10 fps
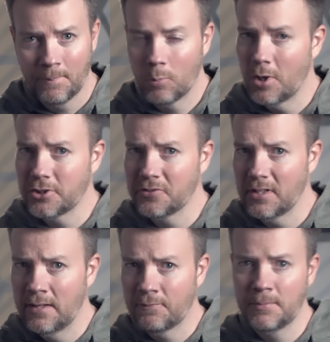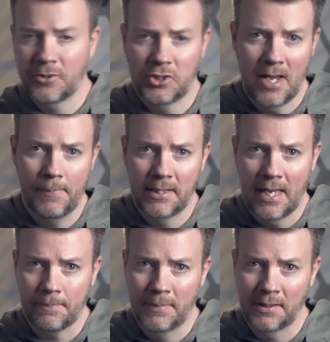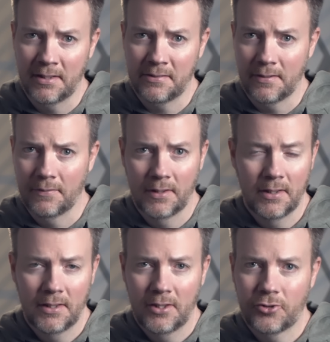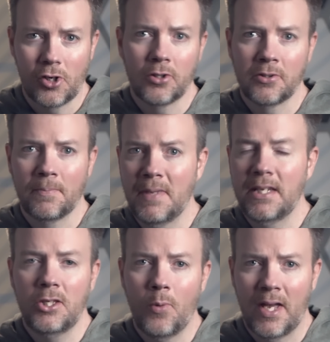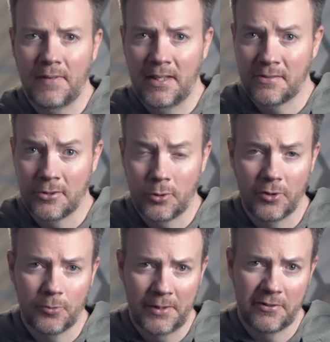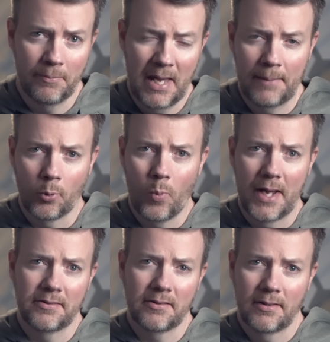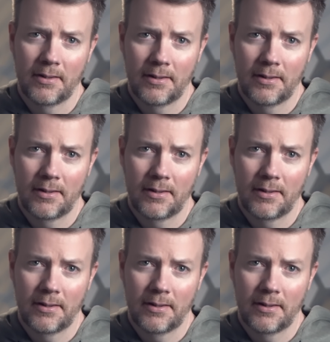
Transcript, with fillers: Russia's infamous jamming capabilities have turned many UAVs into expensive paperweights.